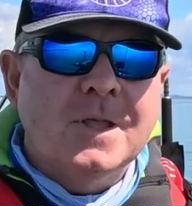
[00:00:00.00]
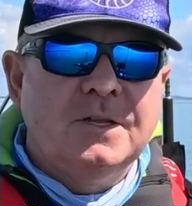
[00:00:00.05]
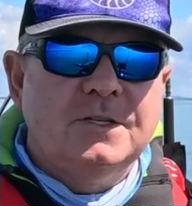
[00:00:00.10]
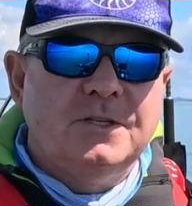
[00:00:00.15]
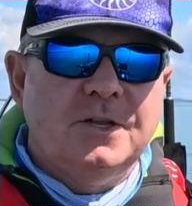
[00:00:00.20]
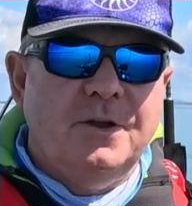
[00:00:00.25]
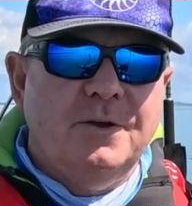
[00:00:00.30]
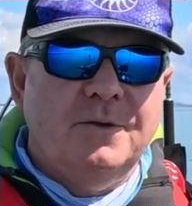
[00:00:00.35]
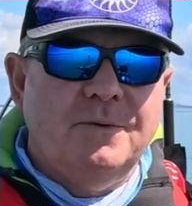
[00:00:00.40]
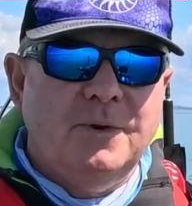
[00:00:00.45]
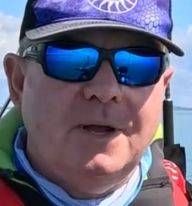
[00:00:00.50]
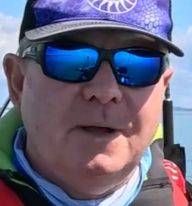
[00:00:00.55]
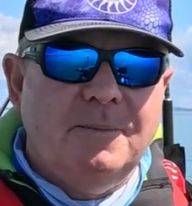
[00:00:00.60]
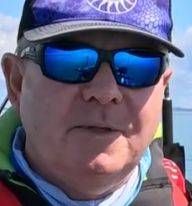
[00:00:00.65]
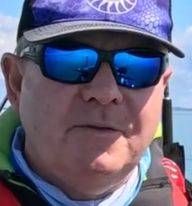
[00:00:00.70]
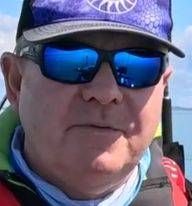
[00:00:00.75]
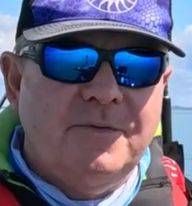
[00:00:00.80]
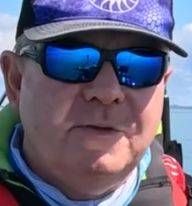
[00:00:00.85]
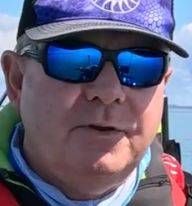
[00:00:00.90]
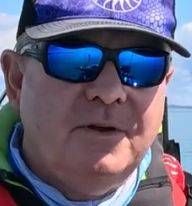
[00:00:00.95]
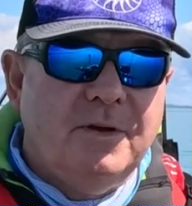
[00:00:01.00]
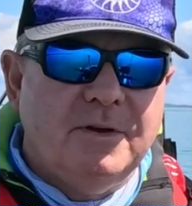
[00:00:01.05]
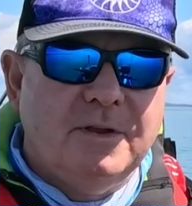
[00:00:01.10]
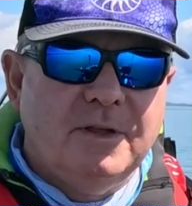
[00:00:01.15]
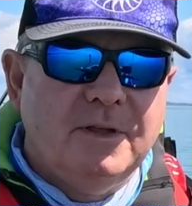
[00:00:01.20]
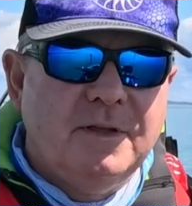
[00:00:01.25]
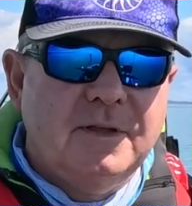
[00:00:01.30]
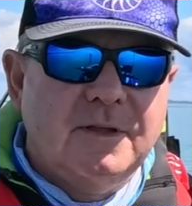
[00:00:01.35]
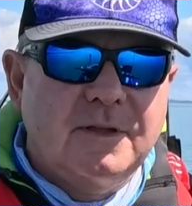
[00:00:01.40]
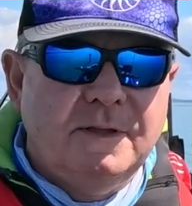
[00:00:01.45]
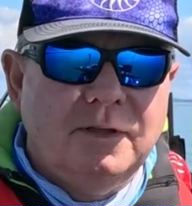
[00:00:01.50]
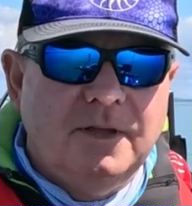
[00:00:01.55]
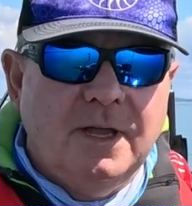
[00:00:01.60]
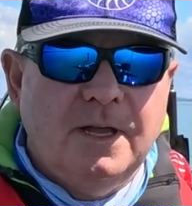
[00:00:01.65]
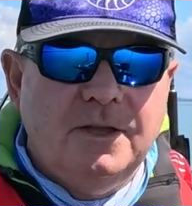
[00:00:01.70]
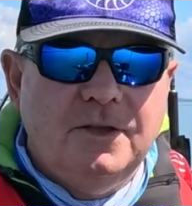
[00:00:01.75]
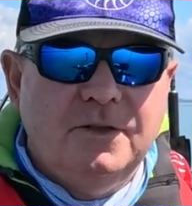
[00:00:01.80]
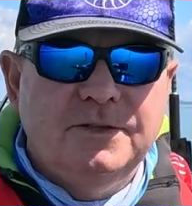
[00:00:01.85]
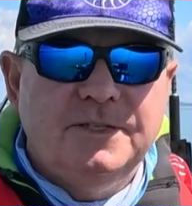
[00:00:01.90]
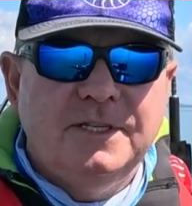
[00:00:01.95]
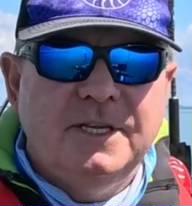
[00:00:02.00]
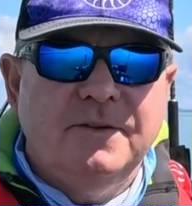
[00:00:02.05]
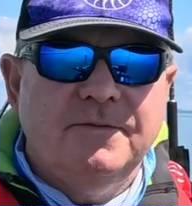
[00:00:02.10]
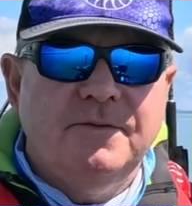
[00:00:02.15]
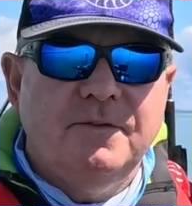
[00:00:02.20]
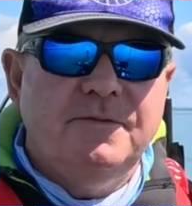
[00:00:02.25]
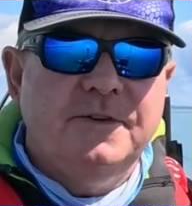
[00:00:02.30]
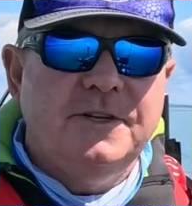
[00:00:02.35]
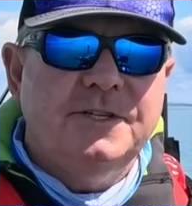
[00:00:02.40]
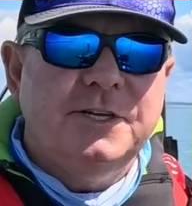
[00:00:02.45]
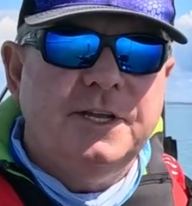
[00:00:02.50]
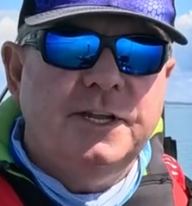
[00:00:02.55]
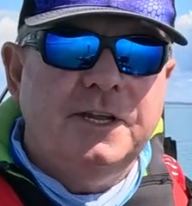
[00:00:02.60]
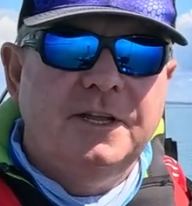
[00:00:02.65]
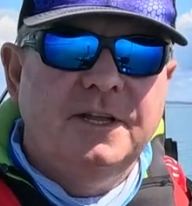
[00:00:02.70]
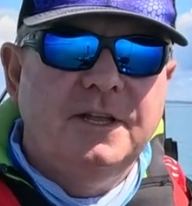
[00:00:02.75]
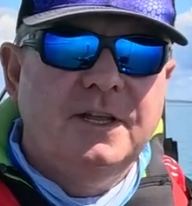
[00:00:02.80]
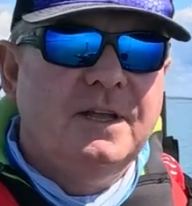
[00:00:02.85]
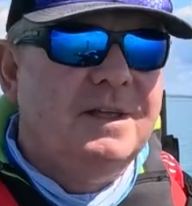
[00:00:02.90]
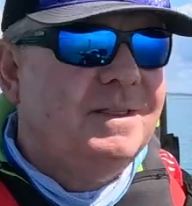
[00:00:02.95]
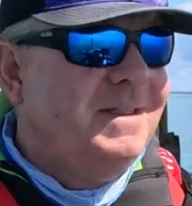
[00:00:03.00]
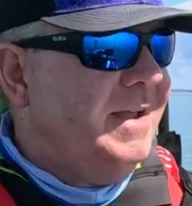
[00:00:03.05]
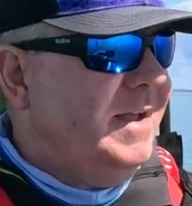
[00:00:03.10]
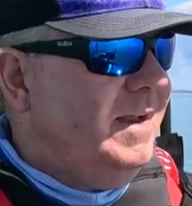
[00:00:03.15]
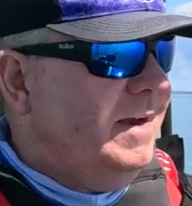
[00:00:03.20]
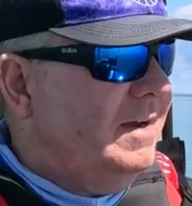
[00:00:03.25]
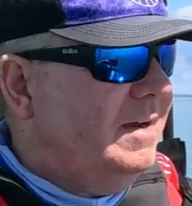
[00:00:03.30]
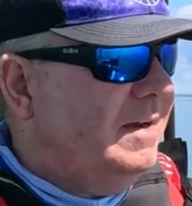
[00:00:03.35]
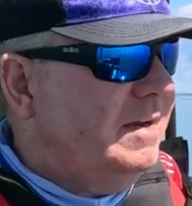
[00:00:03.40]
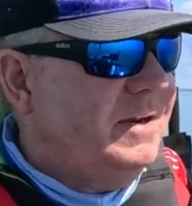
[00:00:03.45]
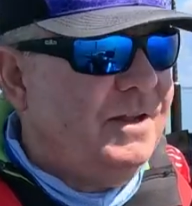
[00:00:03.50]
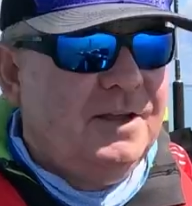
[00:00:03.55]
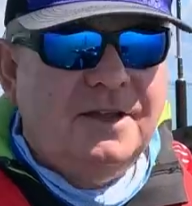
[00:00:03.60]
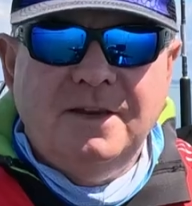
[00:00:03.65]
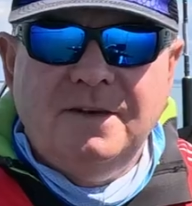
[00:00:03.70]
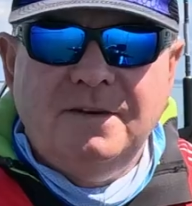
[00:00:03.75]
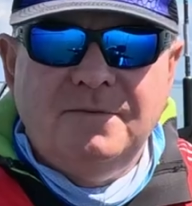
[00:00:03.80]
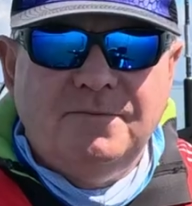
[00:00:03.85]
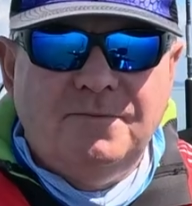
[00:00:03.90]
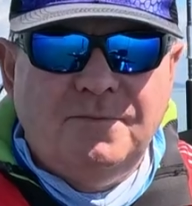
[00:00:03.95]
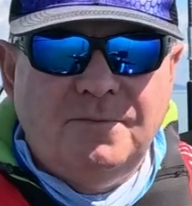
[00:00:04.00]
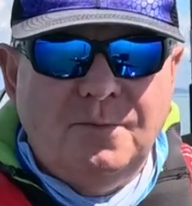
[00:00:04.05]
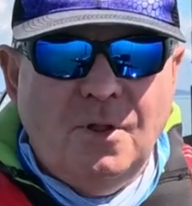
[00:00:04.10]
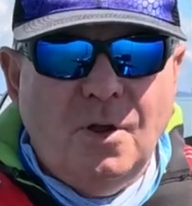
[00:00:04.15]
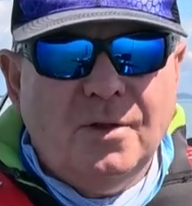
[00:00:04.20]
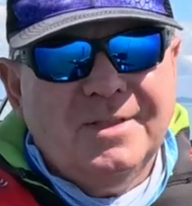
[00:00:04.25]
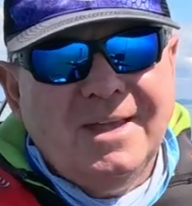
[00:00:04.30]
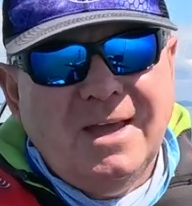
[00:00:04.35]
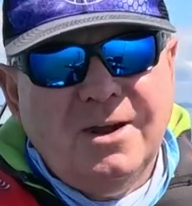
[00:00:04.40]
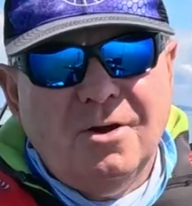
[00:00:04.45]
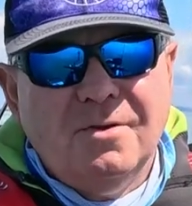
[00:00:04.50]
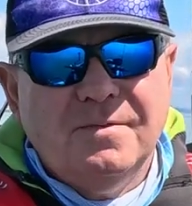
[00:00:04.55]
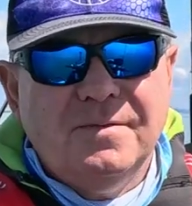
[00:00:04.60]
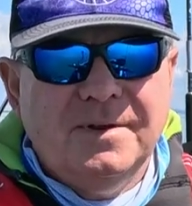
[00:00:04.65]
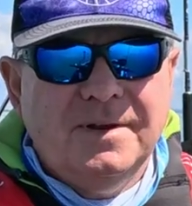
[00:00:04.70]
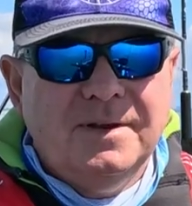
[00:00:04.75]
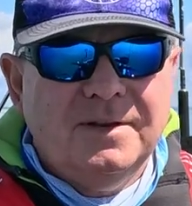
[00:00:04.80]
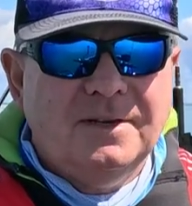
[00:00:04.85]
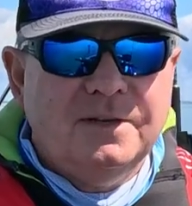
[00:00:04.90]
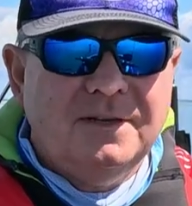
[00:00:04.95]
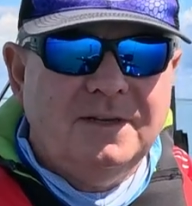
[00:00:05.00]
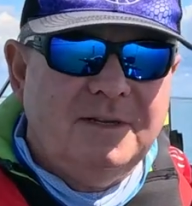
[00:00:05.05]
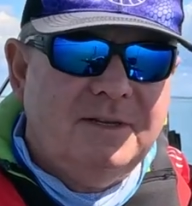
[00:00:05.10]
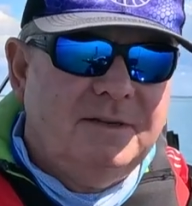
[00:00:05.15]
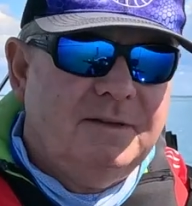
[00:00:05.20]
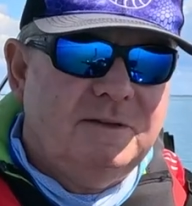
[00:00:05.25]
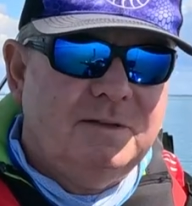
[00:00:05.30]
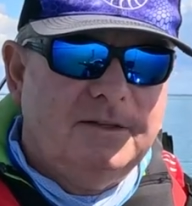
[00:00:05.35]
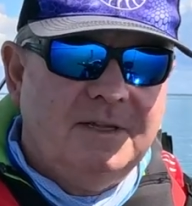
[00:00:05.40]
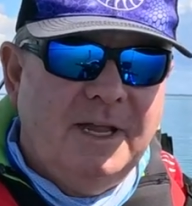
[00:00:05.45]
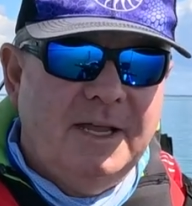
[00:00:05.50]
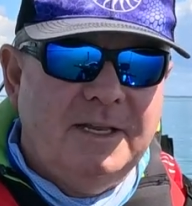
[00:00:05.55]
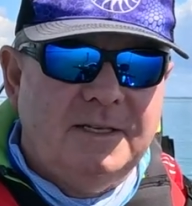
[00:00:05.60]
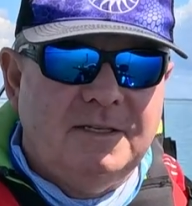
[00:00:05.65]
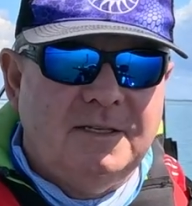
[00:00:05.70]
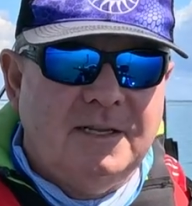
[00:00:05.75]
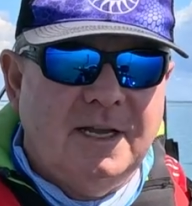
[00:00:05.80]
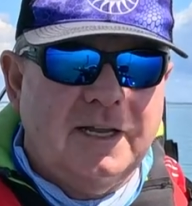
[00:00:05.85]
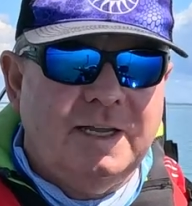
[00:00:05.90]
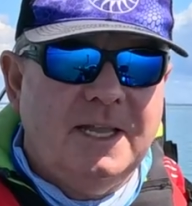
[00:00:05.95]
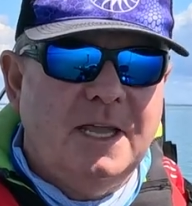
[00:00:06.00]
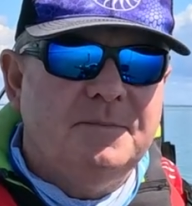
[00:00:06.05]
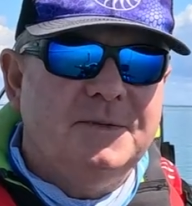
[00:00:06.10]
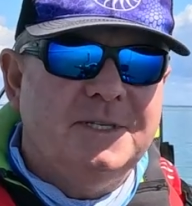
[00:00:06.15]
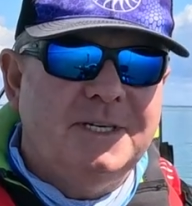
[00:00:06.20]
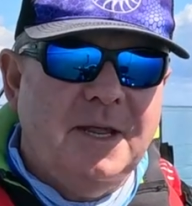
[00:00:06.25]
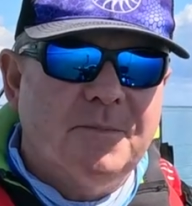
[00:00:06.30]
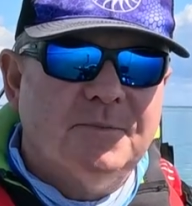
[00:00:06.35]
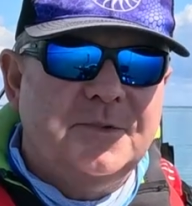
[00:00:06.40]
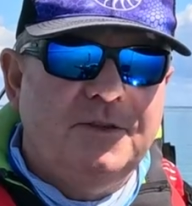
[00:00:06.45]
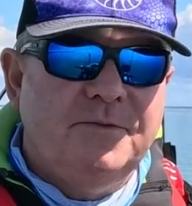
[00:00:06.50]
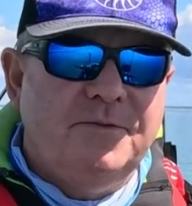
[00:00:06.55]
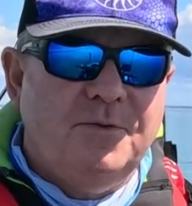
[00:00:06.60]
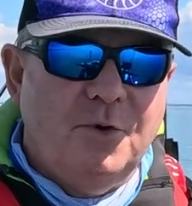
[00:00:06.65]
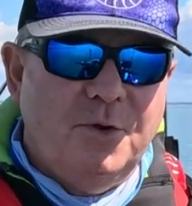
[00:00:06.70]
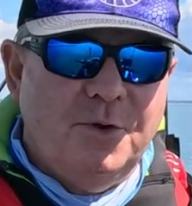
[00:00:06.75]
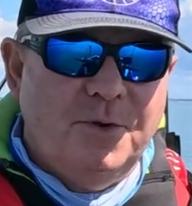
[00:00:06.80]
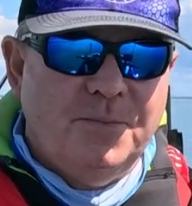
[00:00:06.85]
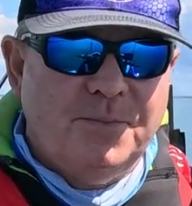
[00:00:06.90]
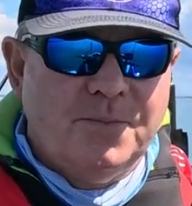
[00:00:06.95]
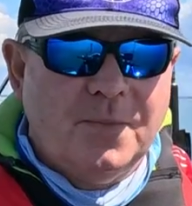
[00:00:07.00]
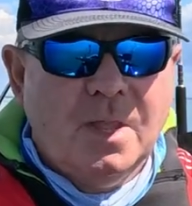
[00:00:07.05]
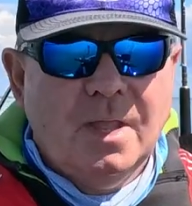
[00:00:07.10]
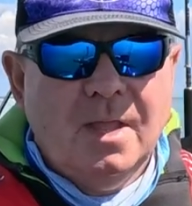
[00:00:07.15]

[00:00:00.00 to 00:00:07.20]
So if you're not using it for fishing, then you can block that off and it keeps it empty for you.